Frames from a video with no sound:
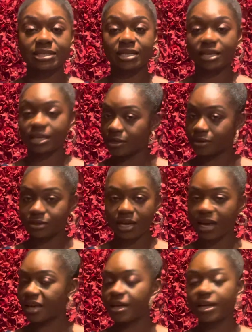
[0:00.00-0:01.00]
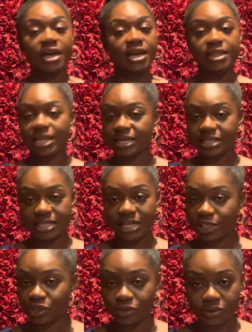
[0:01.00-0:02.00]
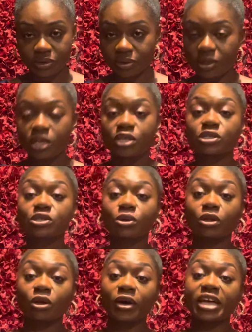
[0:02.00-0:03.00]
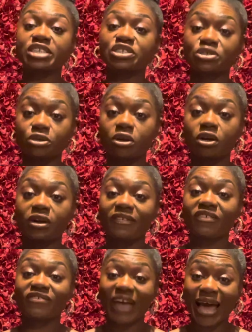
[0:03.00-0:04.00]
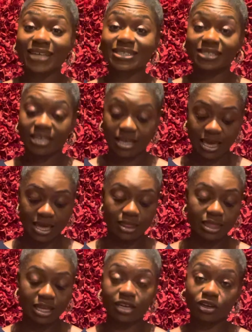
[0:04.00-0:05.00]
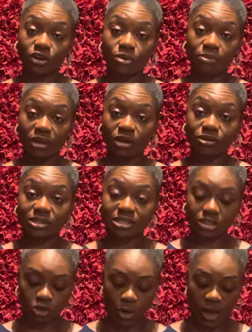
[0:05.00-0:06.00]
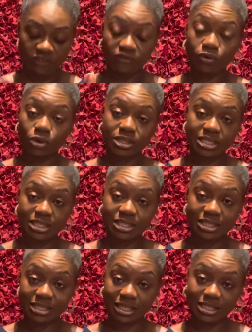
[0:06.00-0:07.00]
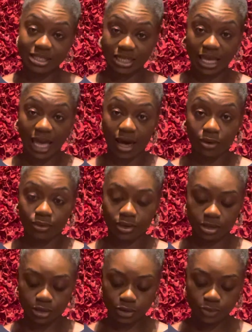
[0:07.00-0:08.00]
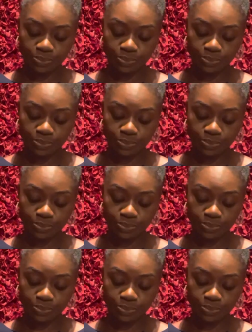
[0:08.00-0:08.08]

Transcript: a keto diet. That's not true. So long as you're fasting and letting your meals, so at 14 to 16 hours,